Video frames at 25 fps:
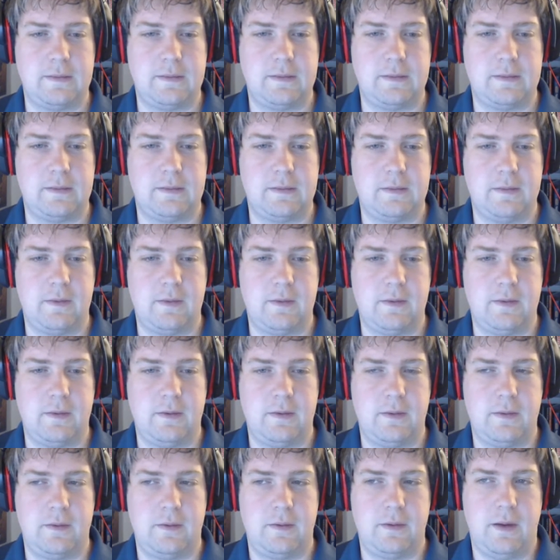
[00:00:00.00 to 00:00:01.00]

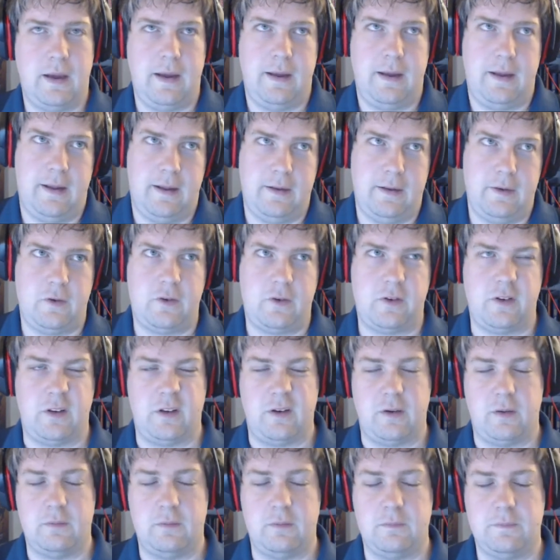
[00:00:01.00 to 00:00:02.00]

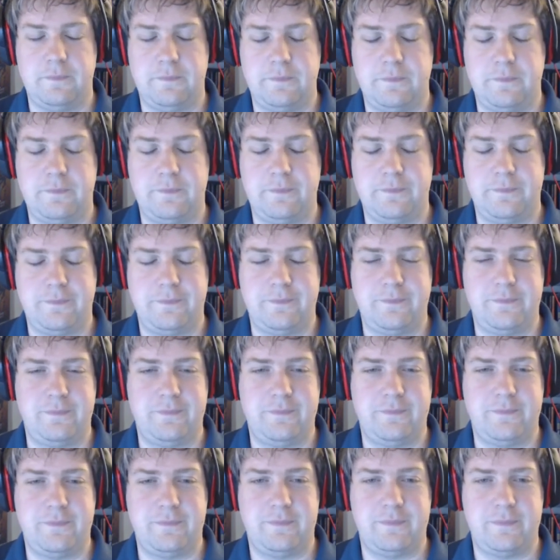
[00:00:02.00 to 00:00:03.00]

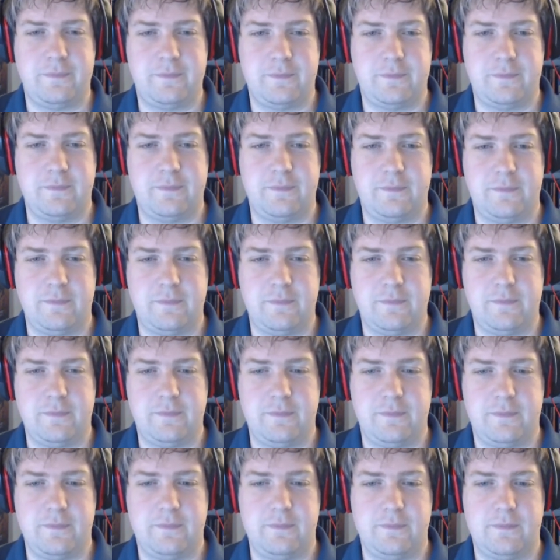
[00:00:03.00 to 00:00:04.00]

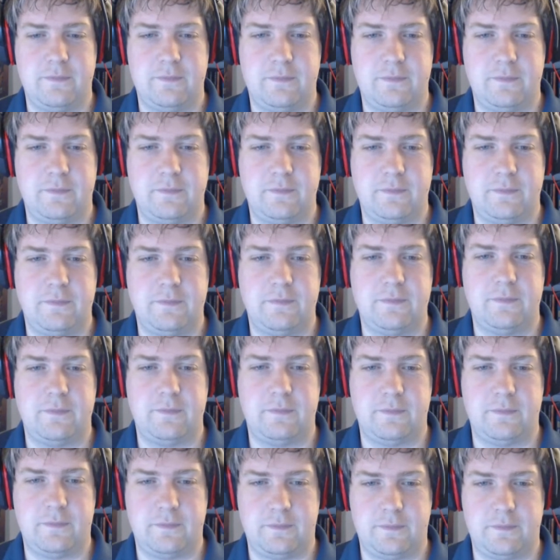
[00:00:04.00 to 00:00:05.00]

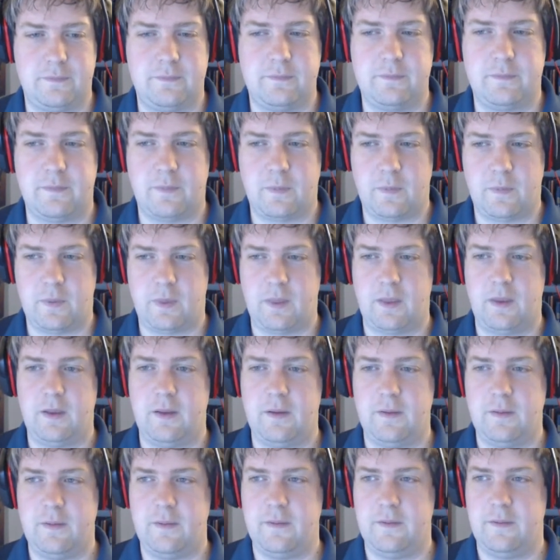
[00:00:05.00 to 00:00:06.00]

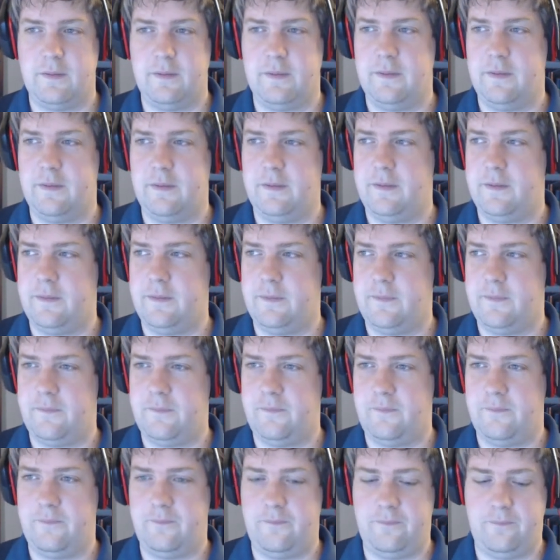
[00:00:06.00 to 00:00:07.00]

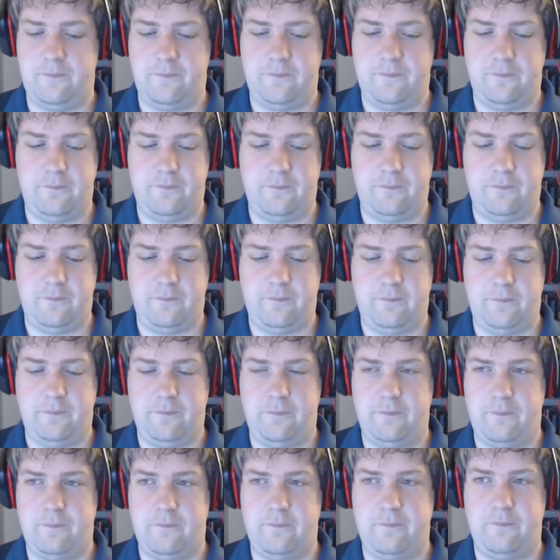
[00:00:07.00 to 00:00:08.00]
This person isn't speaking.